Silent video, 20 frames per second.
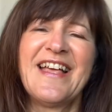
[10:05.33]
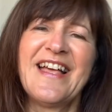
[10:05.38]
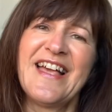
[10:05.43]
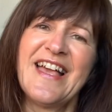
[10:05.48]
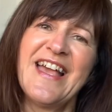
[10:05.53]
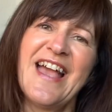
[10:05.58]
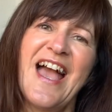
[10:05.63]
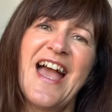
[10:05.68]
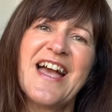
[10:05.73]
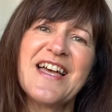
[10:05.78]

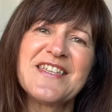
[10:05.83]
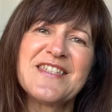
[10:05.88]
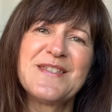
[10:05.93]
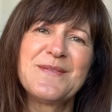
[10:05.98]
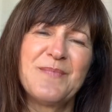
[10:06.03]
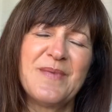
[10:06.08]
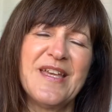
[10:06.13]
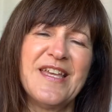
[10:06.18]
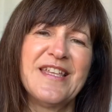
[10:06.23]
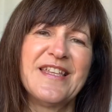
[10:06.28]
it has
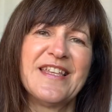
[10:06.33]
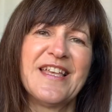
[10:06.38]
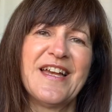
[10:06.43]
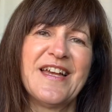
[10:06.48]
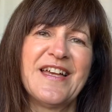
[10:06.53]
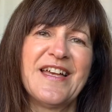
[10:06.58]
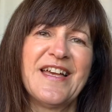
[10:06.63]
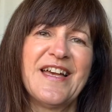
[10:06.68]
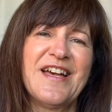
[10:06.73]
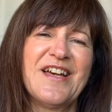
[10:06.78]
been
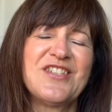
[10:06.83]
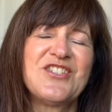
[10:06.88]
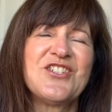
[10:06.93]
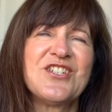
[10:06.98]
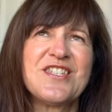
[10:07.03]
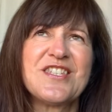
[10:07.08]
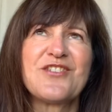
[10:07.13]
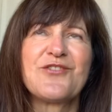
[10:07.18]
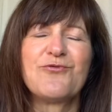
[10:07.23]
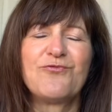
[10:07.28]

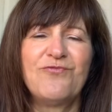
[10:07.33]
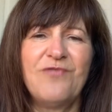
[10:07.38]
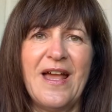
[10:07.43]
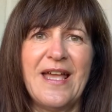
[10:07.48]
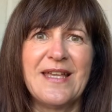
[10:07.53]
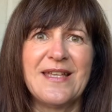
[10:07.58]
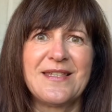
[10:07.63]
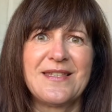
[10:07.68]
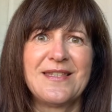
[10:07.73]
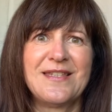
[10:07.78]
just
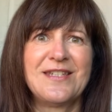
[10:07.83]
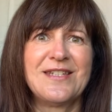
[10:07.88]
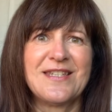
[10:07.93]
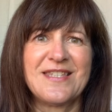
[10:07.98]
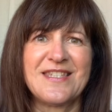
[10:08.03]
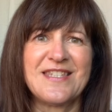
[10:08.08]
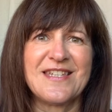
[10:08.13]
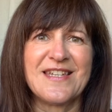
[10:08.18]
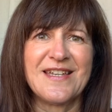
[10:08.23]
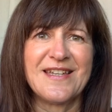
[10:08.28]
great
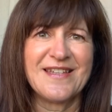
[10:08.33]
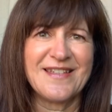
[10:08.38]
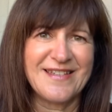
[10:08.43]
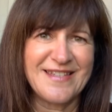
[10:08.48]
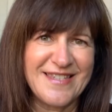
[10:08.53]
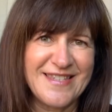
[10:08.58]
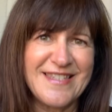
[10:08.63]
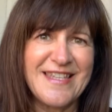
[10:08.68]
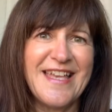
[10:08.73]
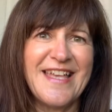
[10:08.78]
just to
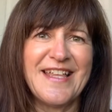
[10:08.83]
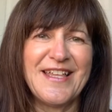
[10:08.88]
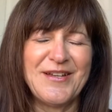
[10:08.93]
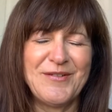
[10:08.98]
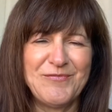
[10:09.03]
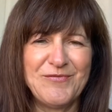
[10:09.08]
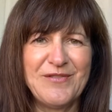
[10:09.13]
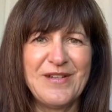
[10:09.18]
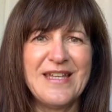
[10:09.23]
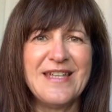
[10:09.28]
sit
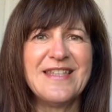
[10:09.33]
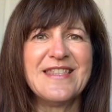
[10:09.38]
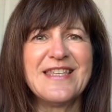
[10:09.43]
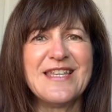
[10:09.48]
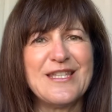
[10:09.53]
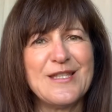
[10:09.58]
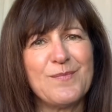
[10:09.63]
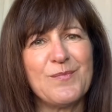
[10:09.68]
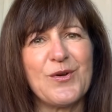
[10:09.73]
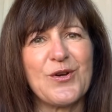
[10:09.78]
and read
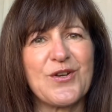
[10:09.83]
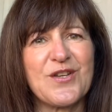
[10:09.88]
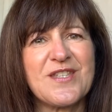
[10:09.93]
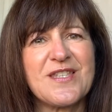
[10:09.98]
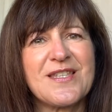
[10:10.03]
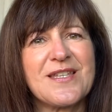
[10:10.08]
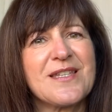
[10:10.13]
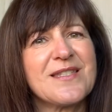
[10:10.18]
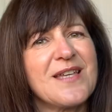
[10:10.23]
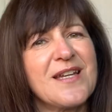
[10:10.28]
these
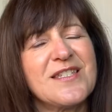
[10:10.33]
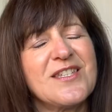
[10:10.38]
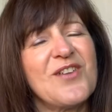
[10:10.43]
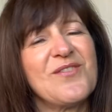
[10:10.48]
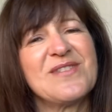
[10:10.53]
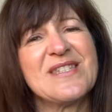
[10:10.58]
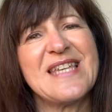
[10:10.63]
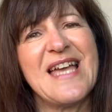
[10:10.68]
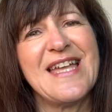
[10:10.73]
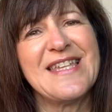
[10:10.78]
books because I
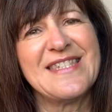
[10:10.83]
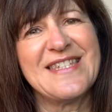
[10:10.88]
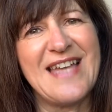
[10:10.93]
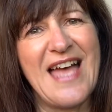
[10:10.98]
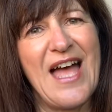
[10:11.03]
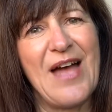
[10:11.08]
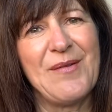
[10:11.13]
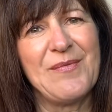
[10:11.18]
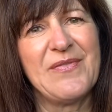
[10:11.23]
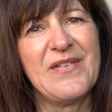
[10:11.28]
don't tend to
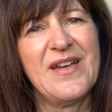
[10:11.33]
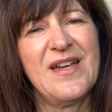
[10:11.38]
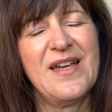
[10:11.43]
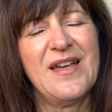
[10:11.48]
have